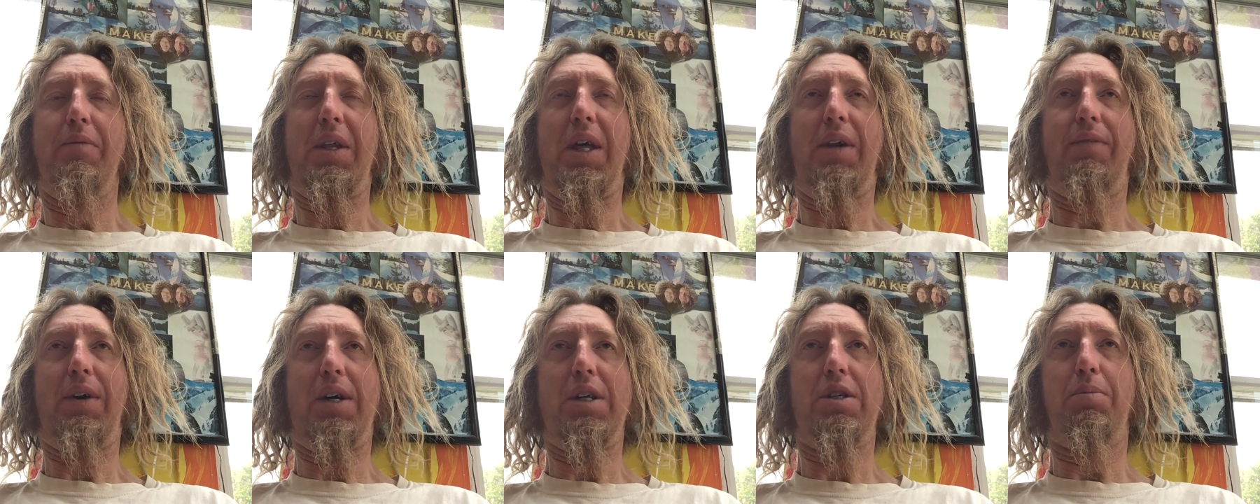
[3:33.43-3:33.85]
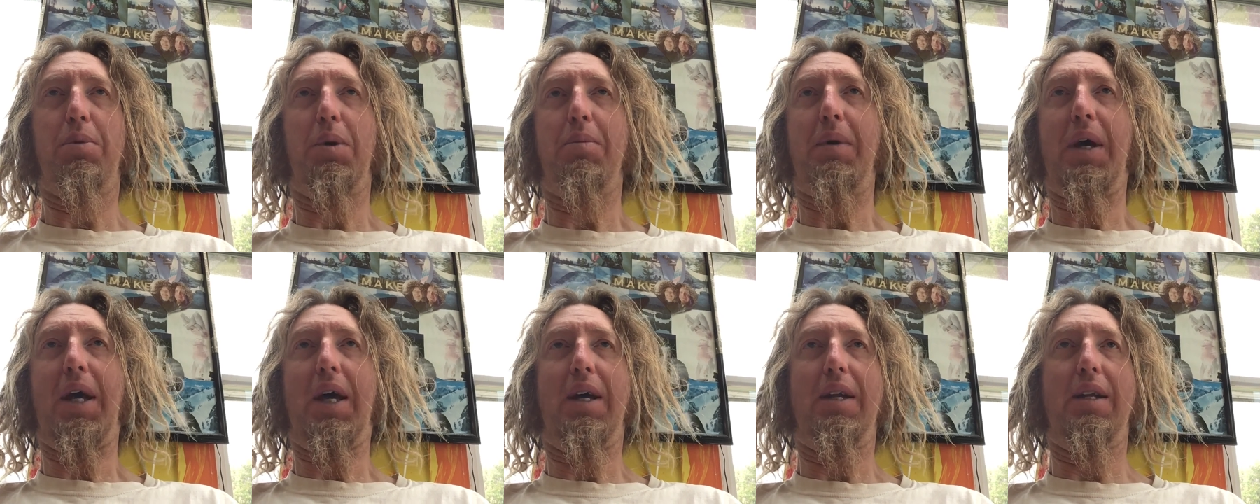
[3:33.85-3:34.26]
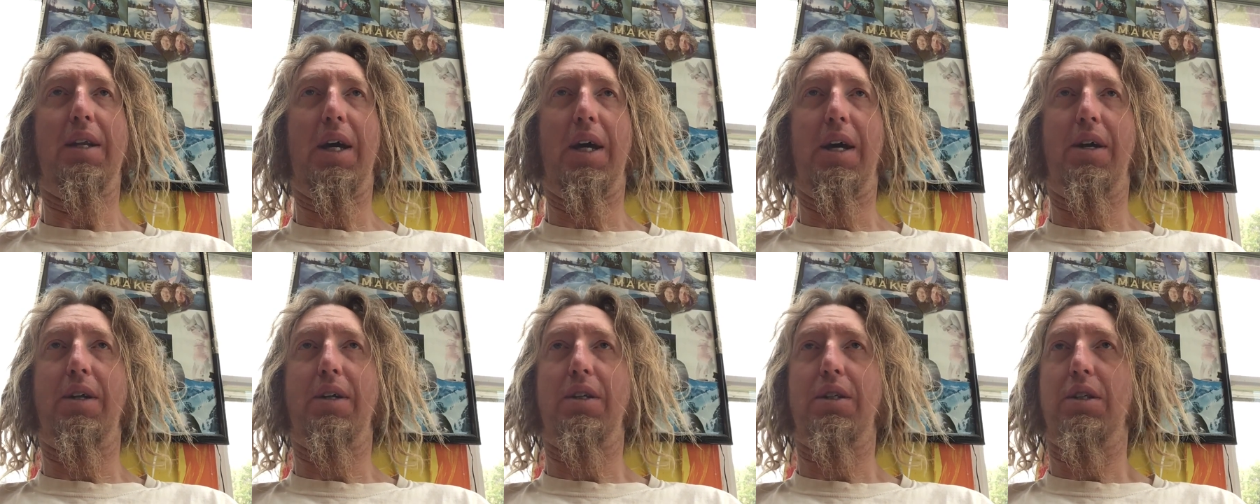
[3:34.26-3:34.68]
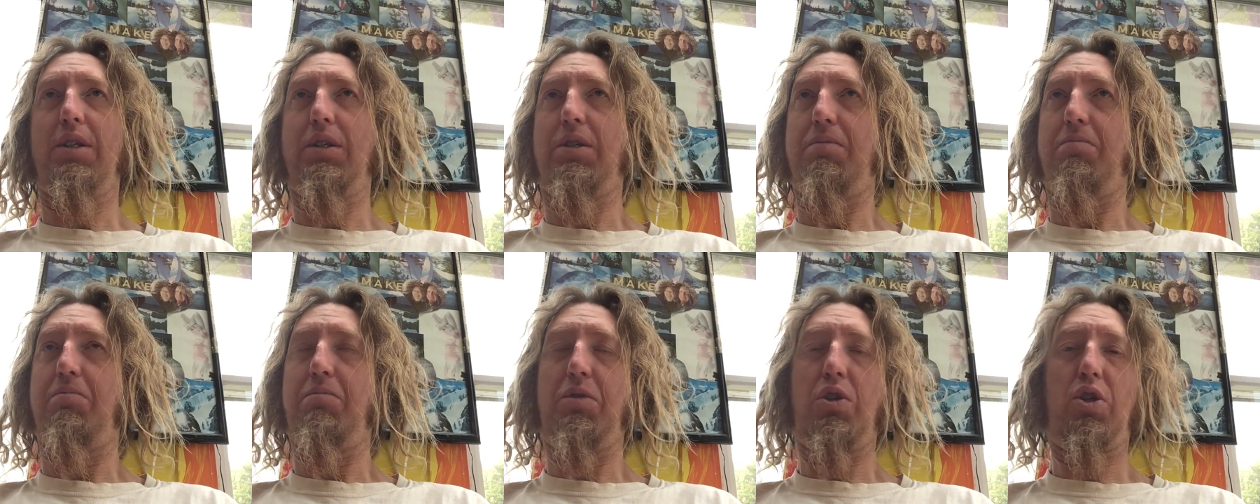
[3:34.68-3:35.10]
And if I just put my head down and
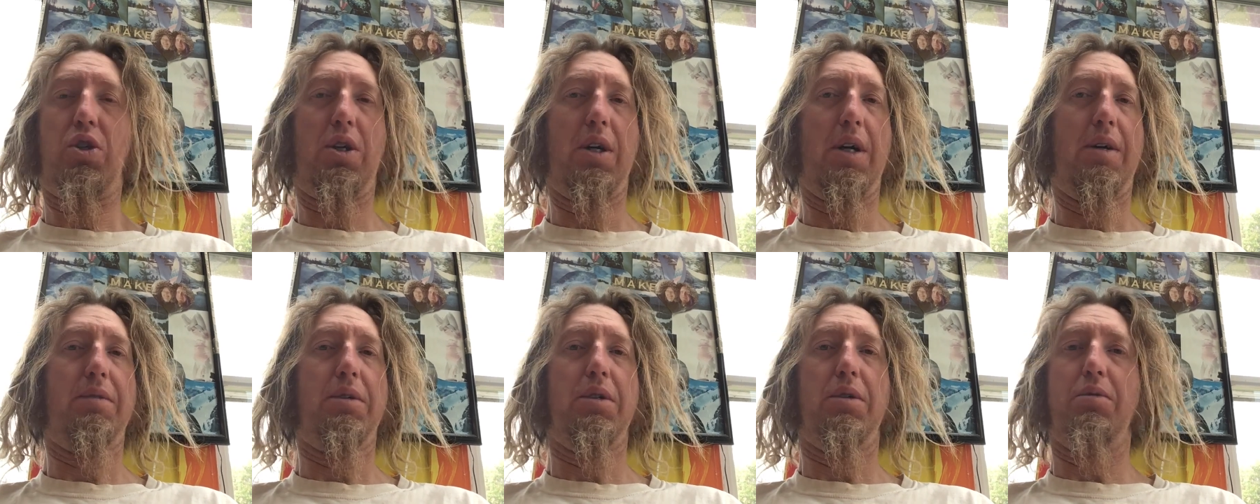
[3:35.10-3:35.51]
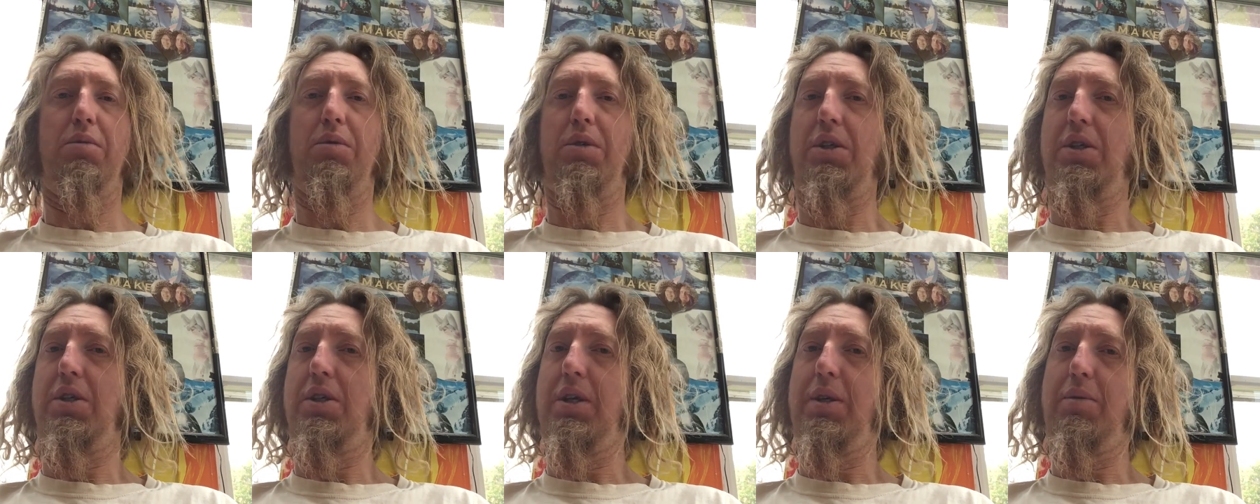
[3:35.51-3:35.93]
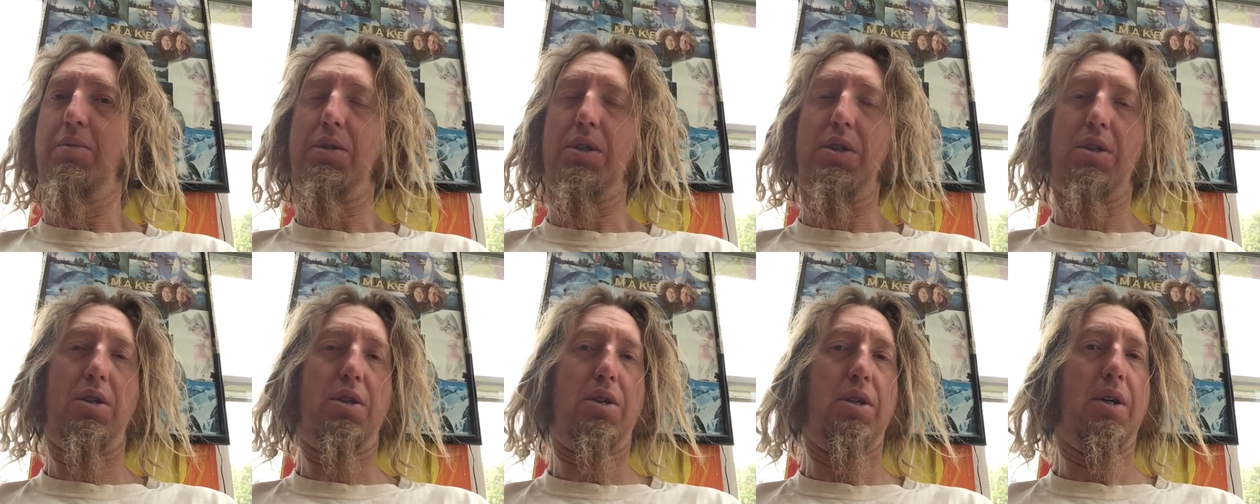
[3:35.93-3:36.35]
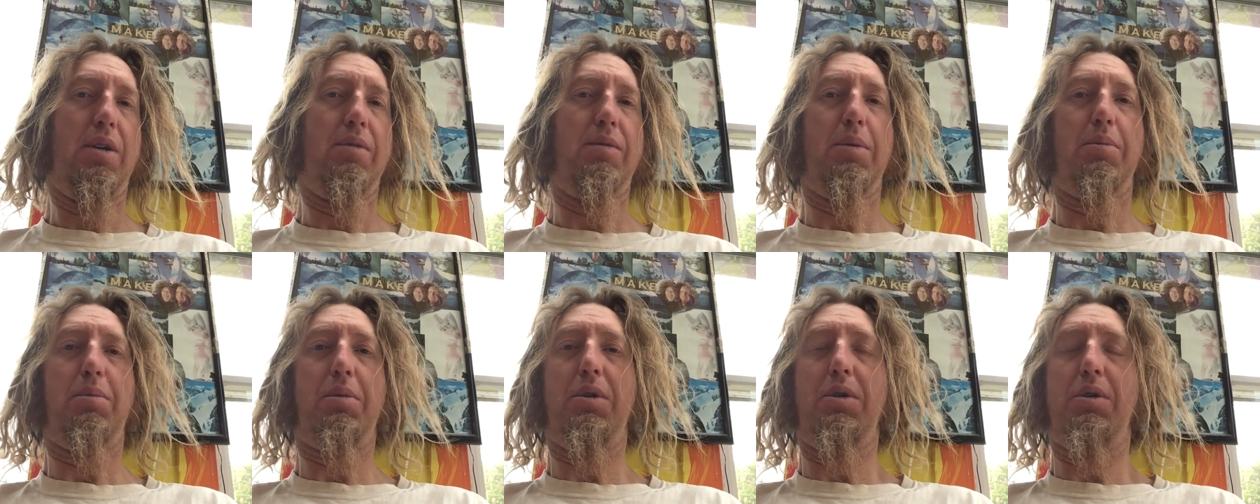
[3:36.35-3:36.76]
just shovel wood chips and
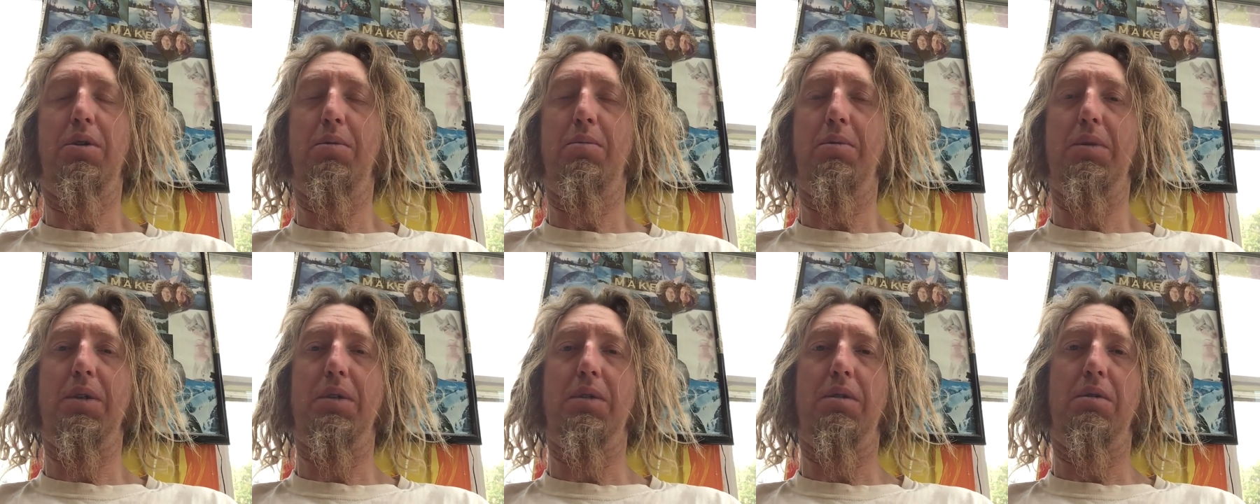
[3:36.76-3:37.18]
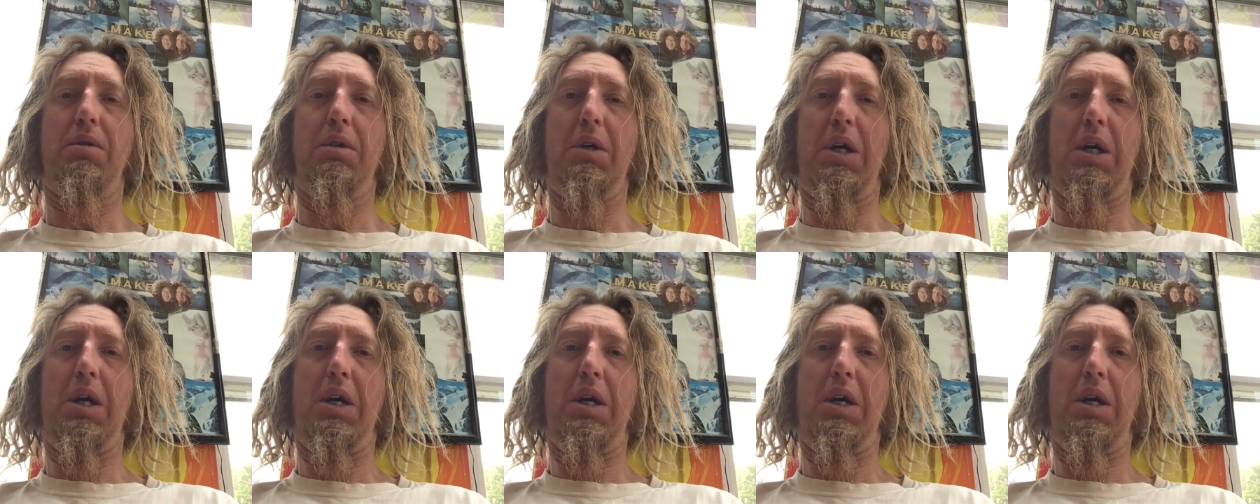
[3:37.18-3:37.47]
shovel poop and